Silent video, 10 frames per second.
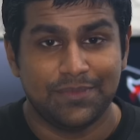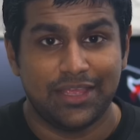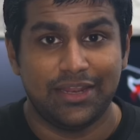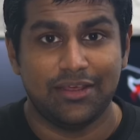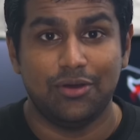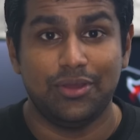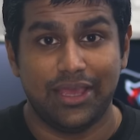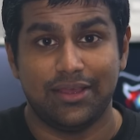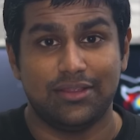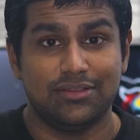And oh
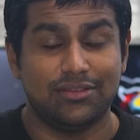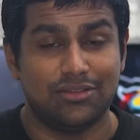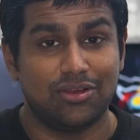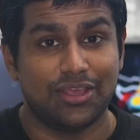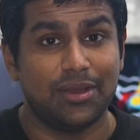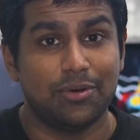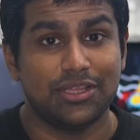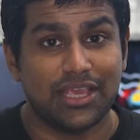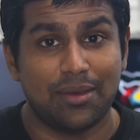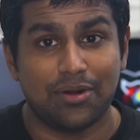yeah, talking about
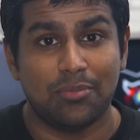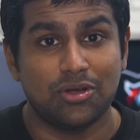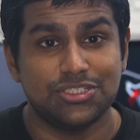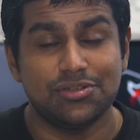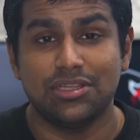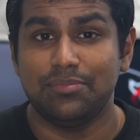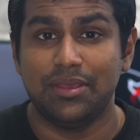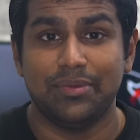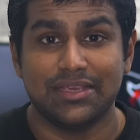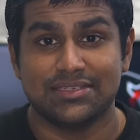the camera module, the
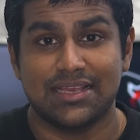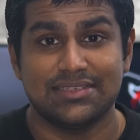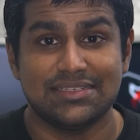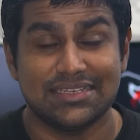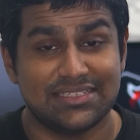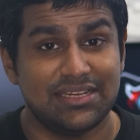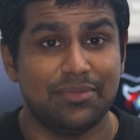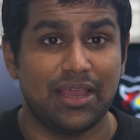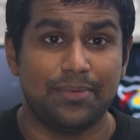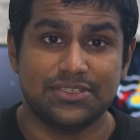Mi Mix has a 16
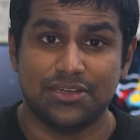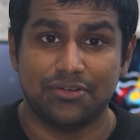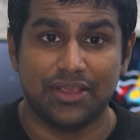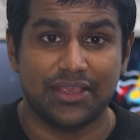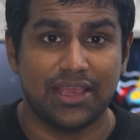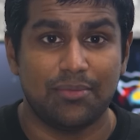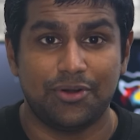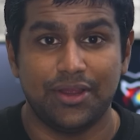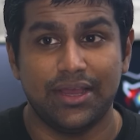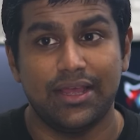megapixel rear
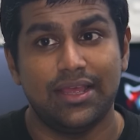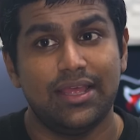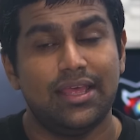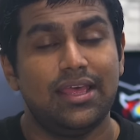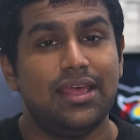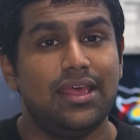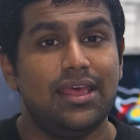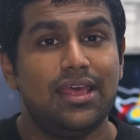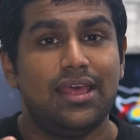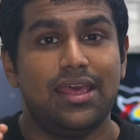camera
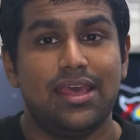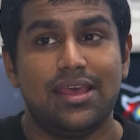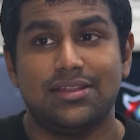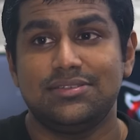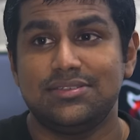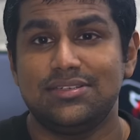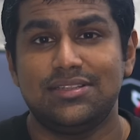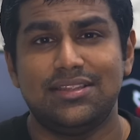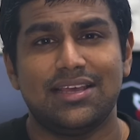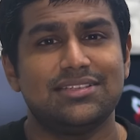
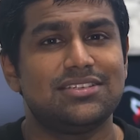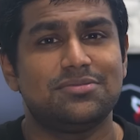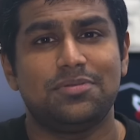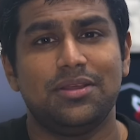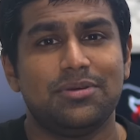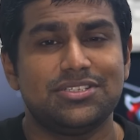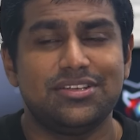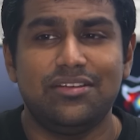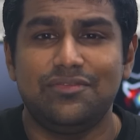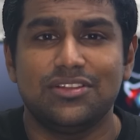and that's pretty
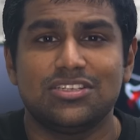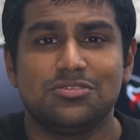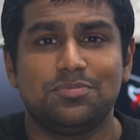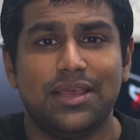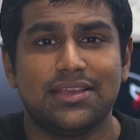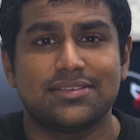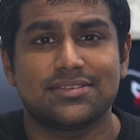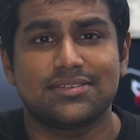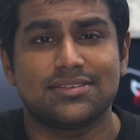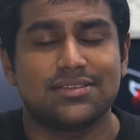much it for the
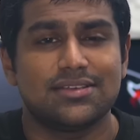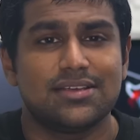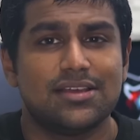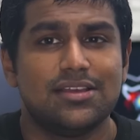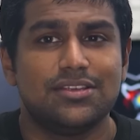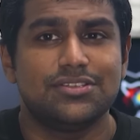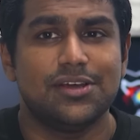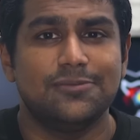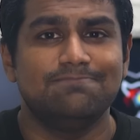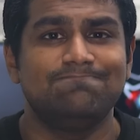specs.
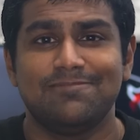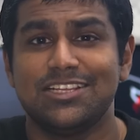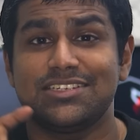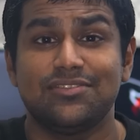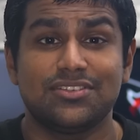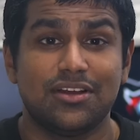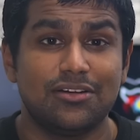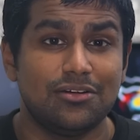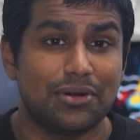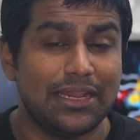So let's now
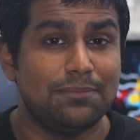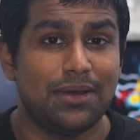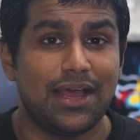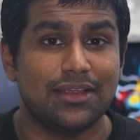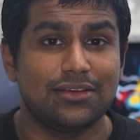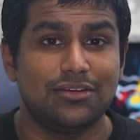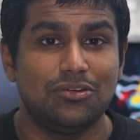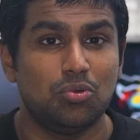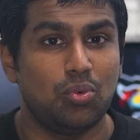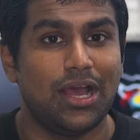circle right back
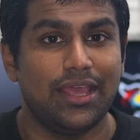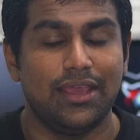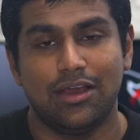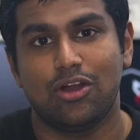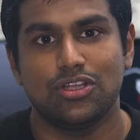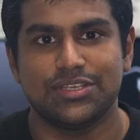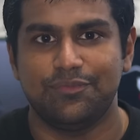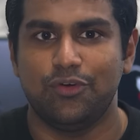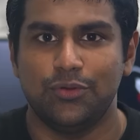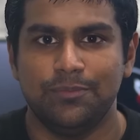to why a
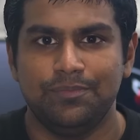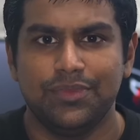concept phone.